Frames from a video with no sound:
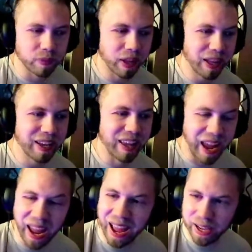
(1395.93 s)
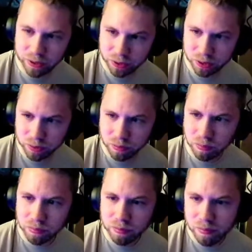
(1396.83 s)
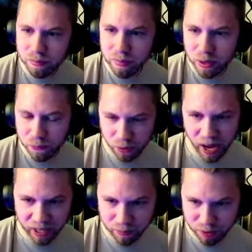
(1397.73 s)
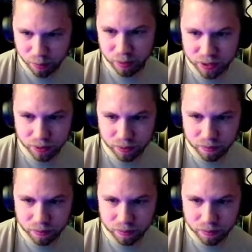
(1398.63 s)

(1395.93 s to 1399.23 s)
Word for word: in cash for Activision Blizzard.